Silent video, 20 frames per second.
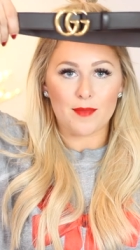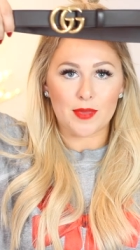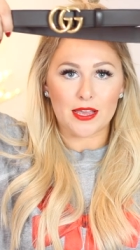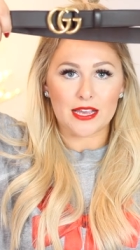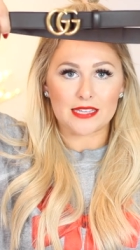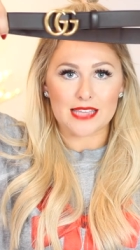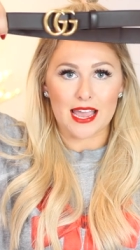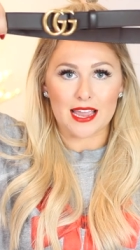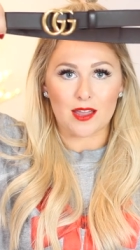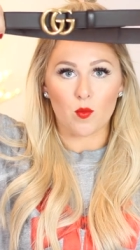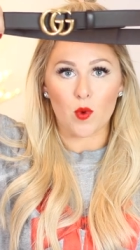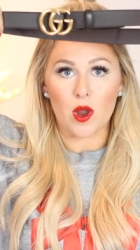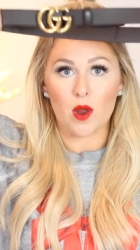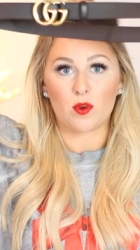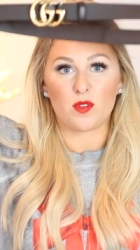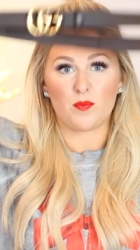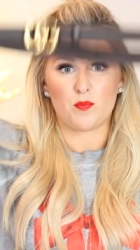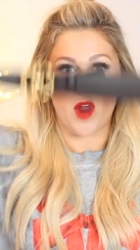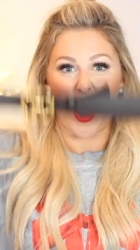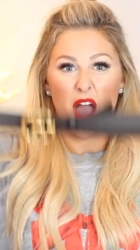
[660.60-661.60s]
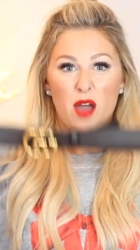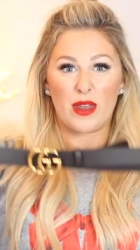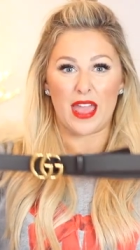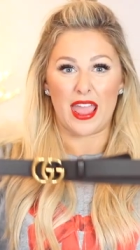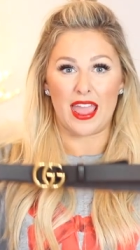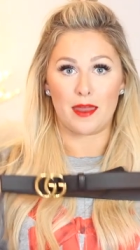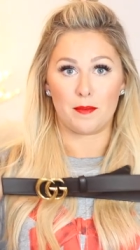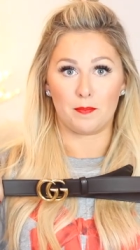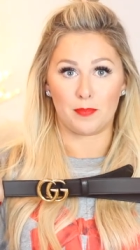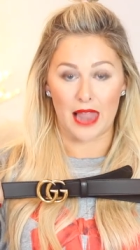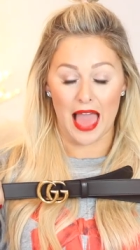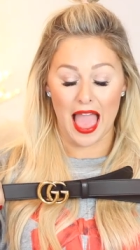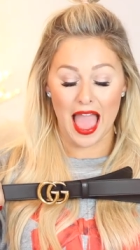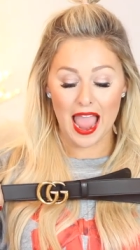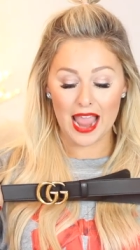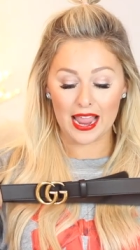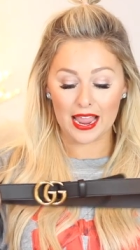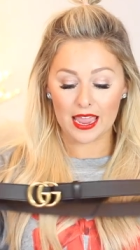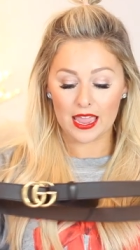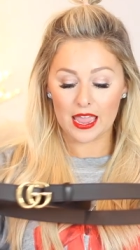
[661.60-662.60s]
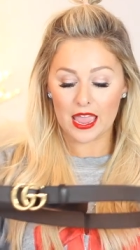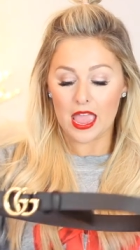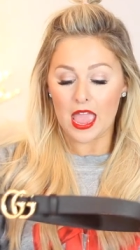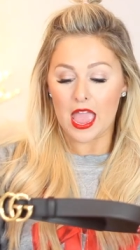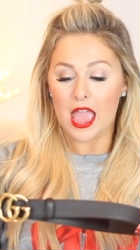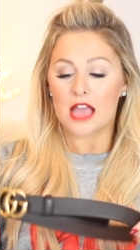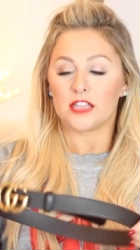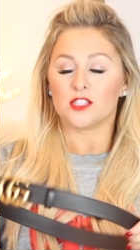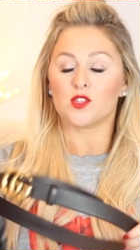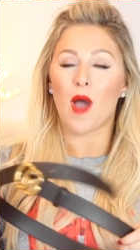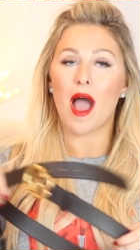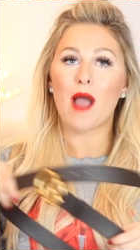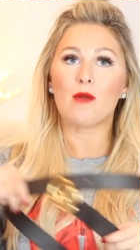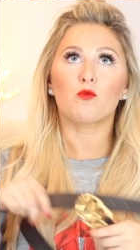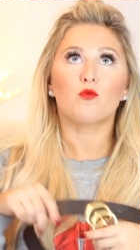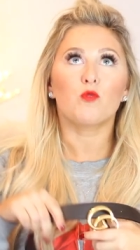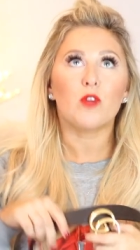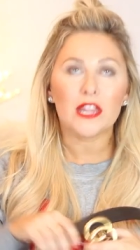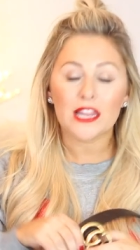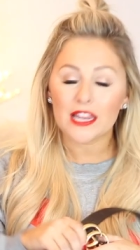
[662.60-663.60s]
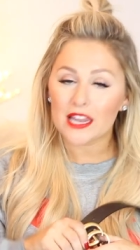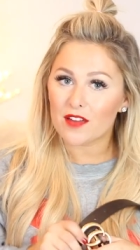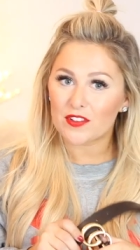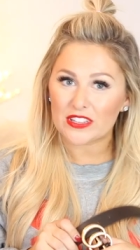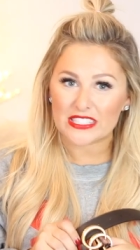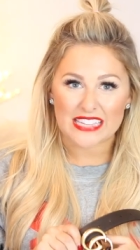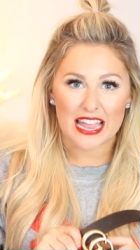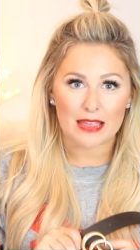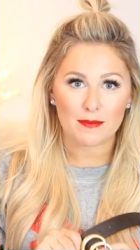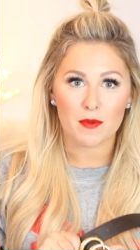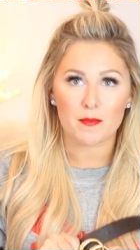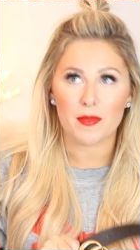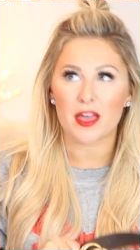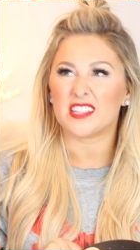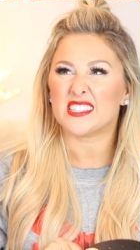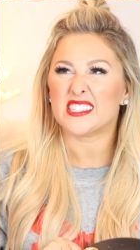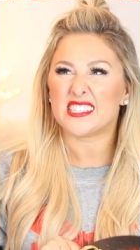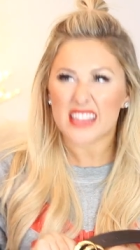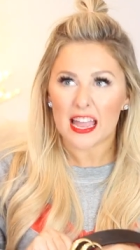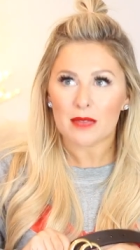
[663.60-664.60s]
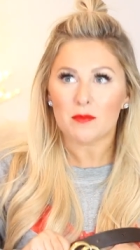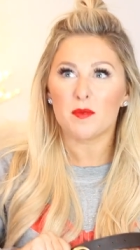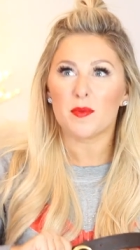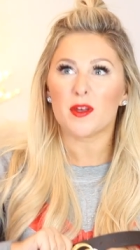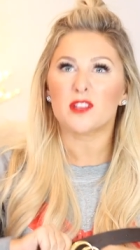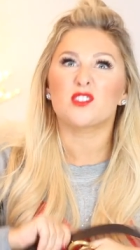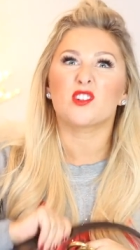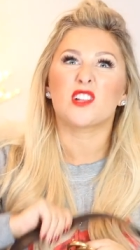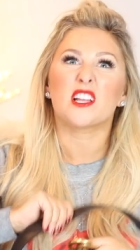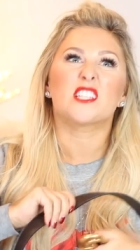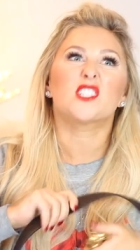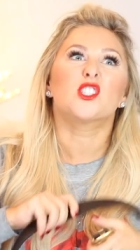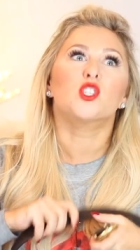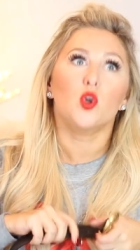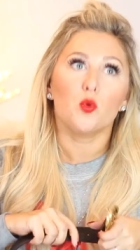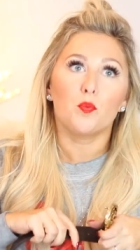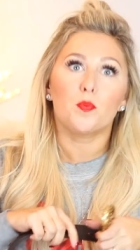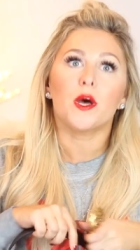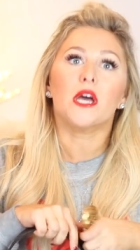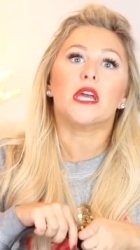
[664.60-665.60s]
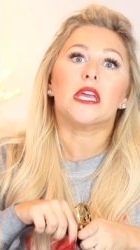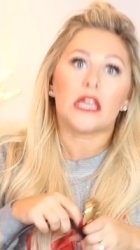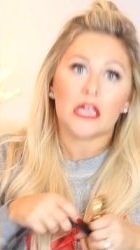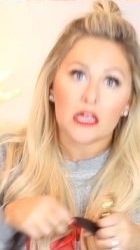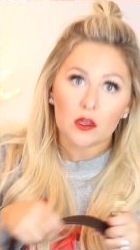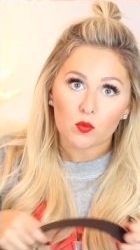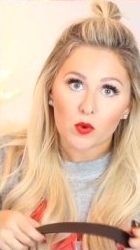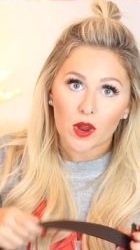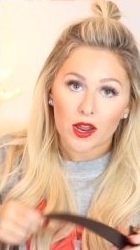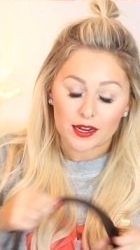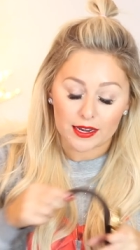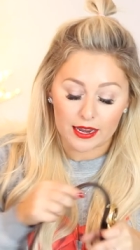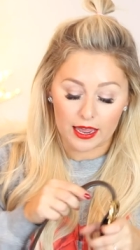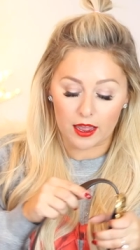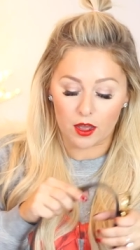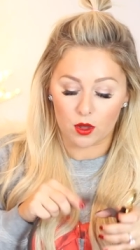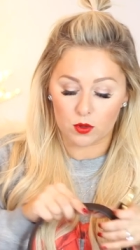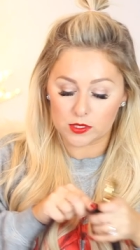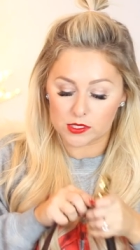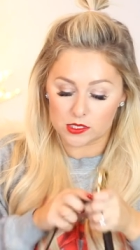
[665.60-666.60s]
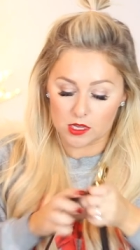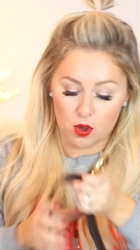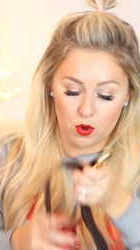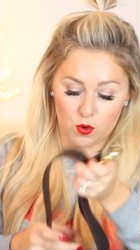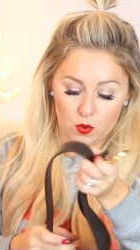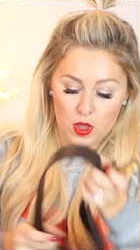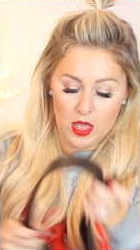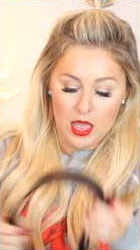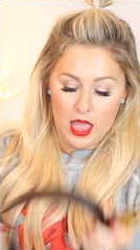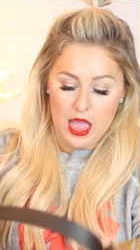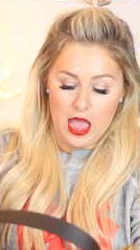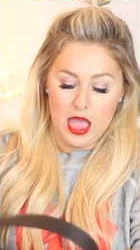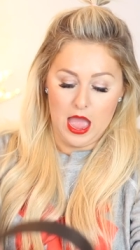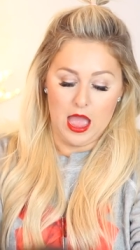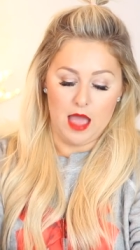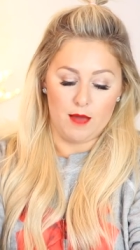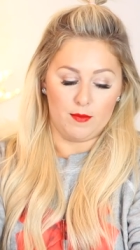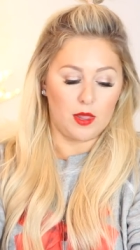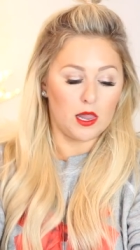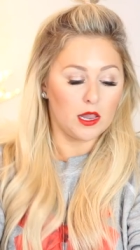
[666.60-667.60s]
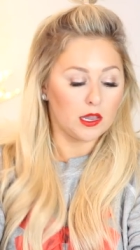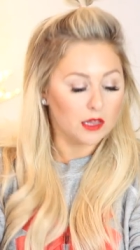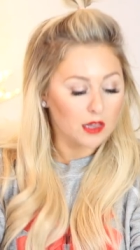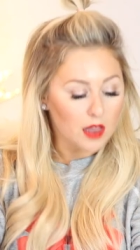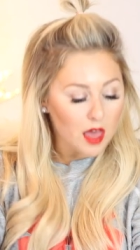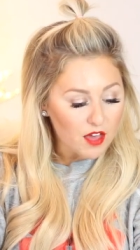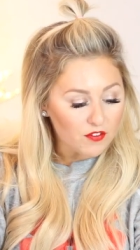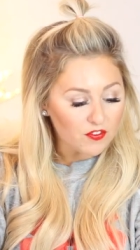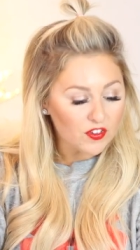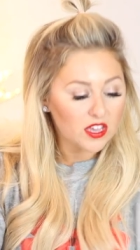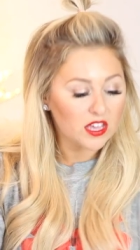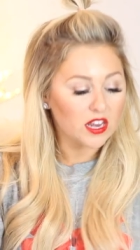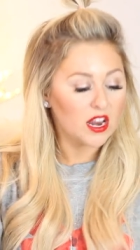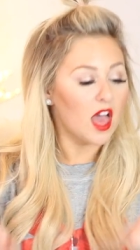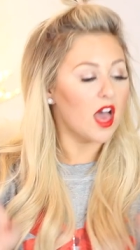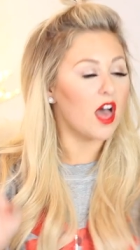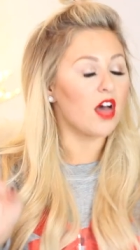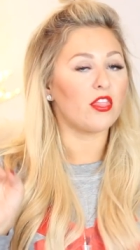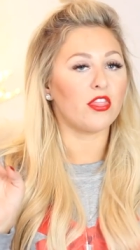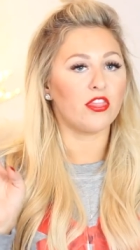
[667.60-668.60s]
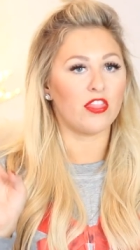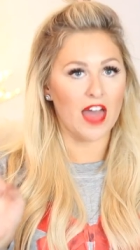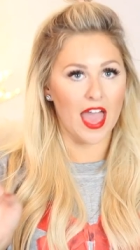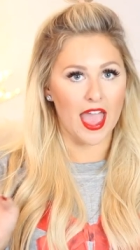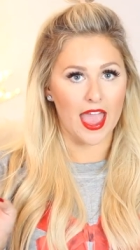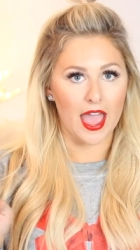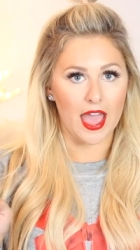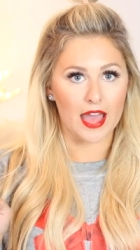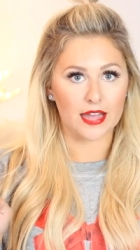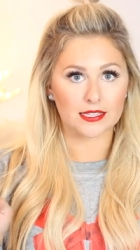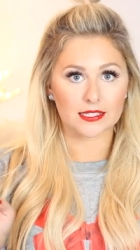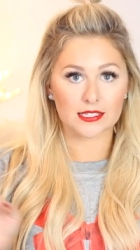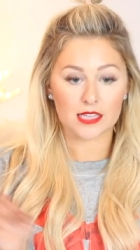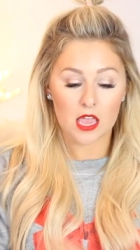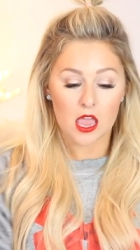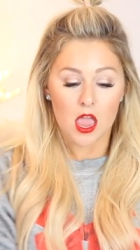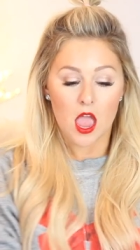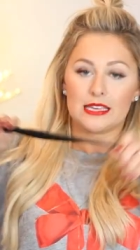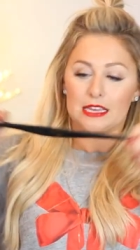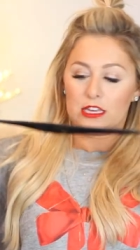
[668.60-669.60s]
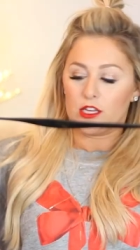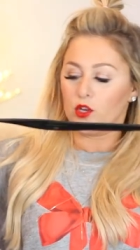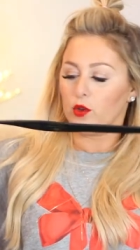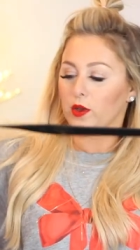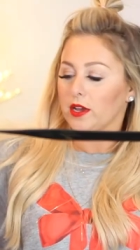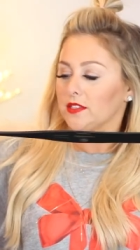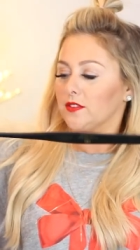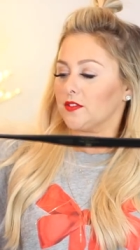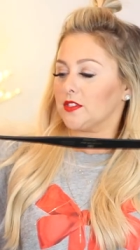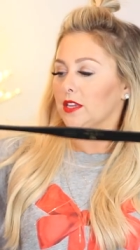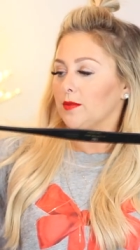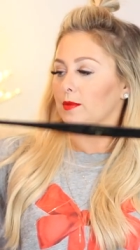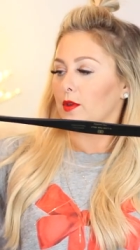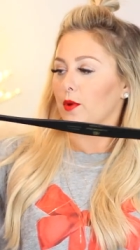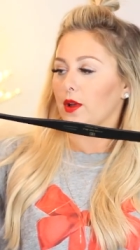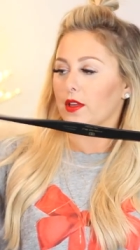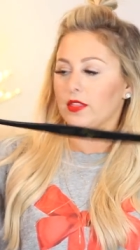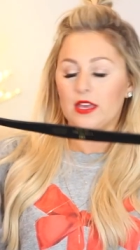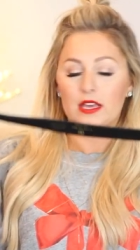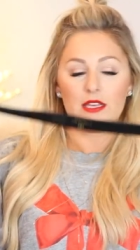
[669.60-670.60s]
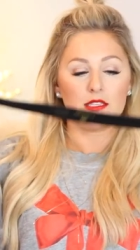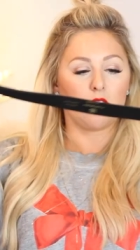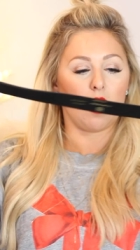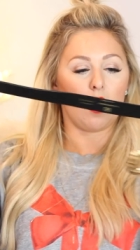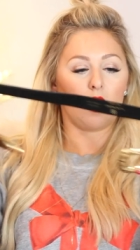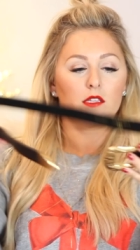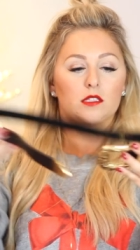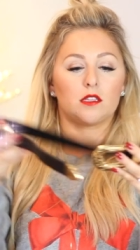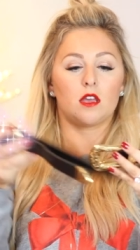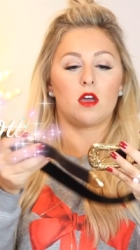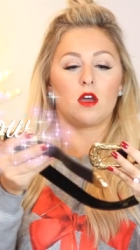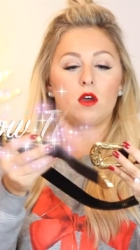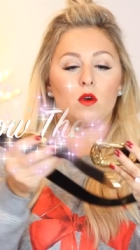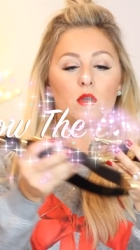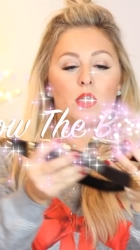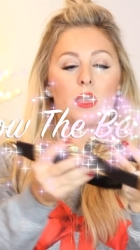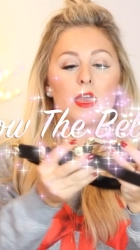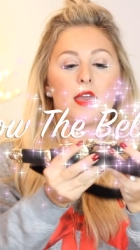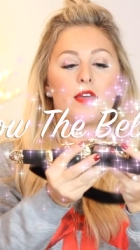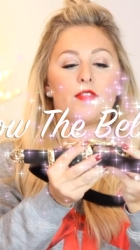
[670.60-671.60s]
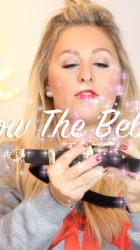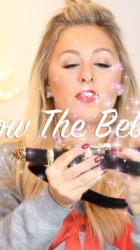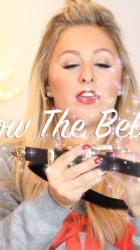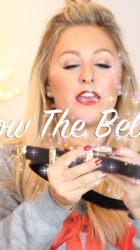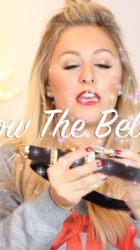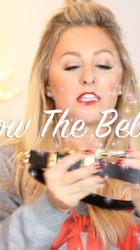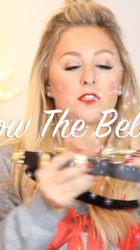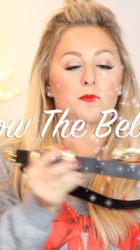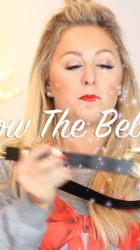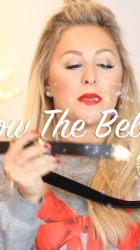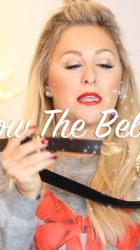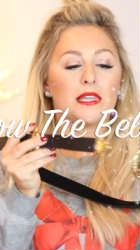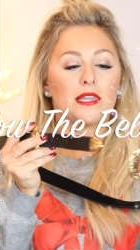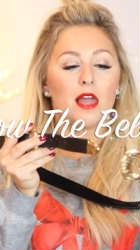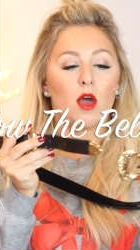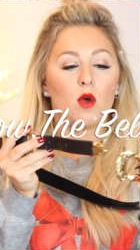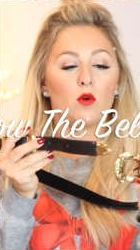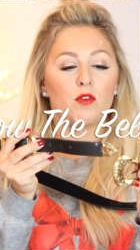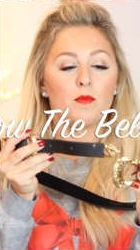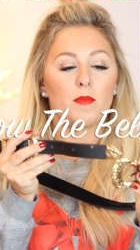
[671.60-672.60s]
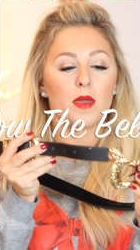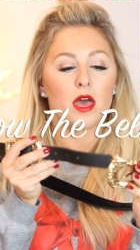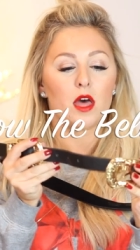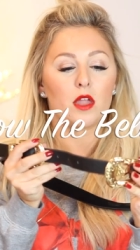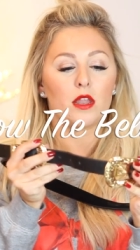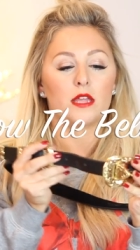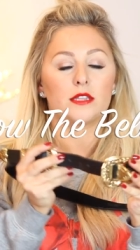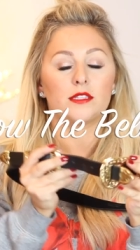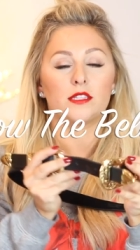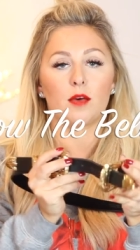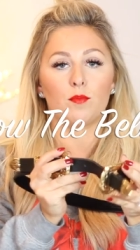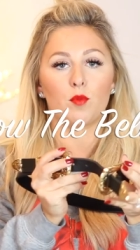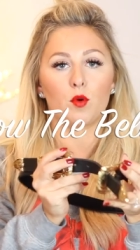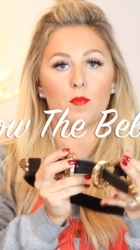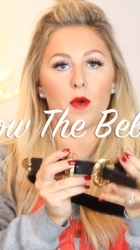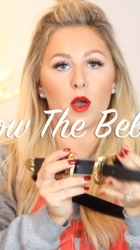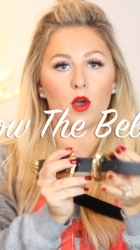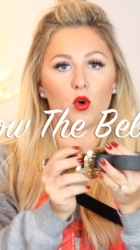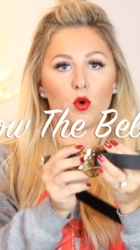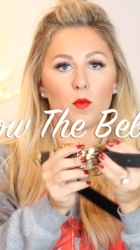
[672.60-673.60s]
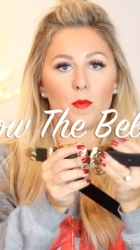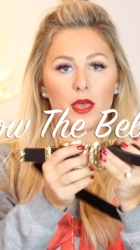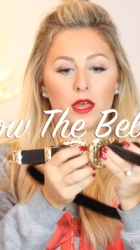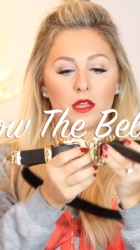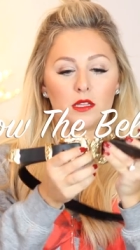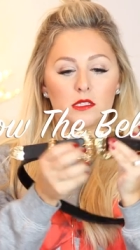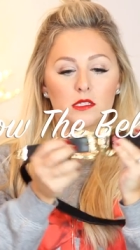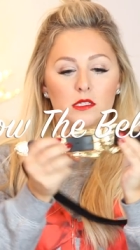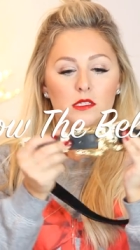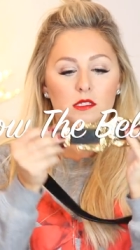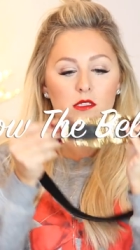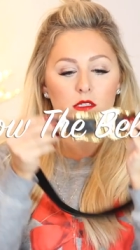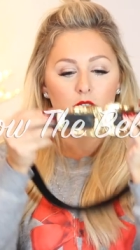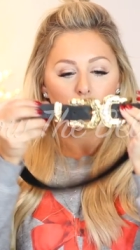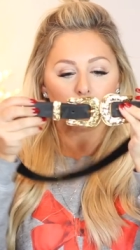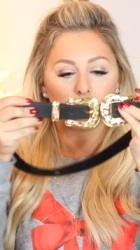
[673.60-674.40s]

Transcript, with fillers: it because I can wear it with brown and black. So I really love a statement belt, and statement belts are like super in right now. So I'm loving that. You guys have seen me wear these also. These below the belt, double buckle belts.